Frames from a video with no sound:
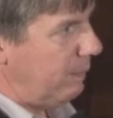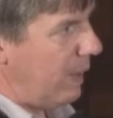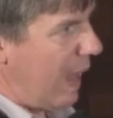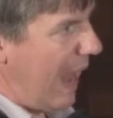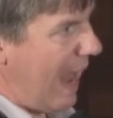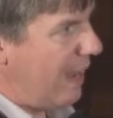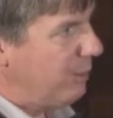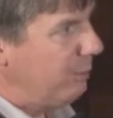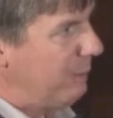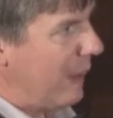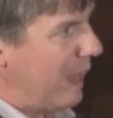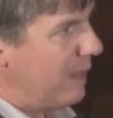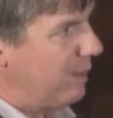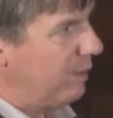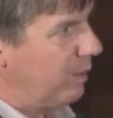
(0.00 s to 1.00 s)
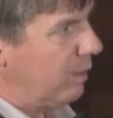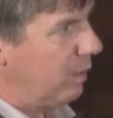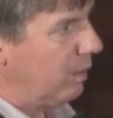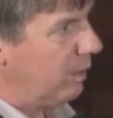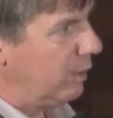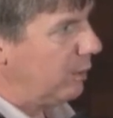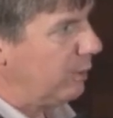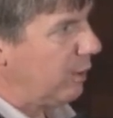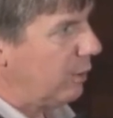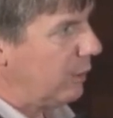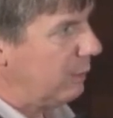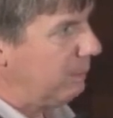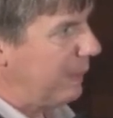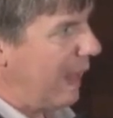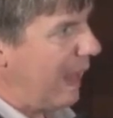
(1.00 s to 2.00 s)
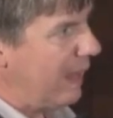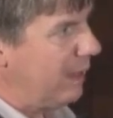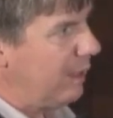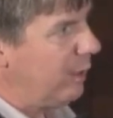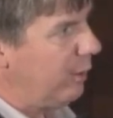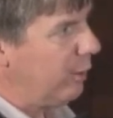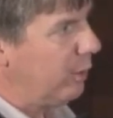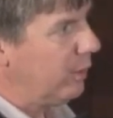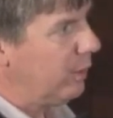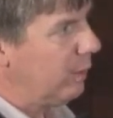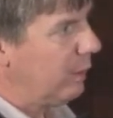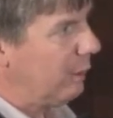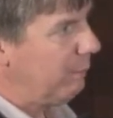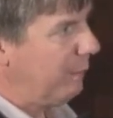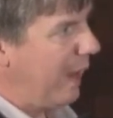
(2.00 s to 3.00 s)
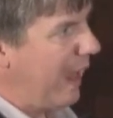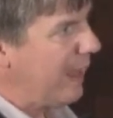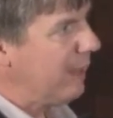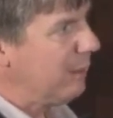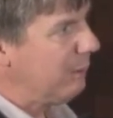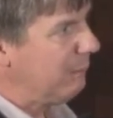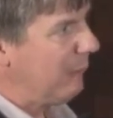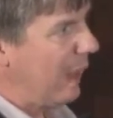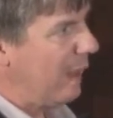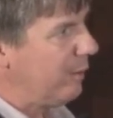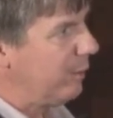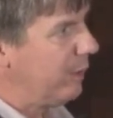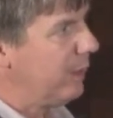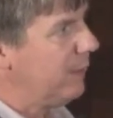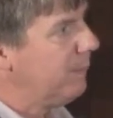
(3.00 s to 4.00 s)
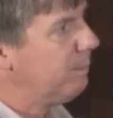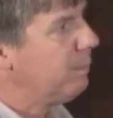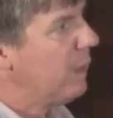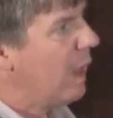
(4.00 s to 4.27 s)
ash beds that are shown in black here that bracket the boundary,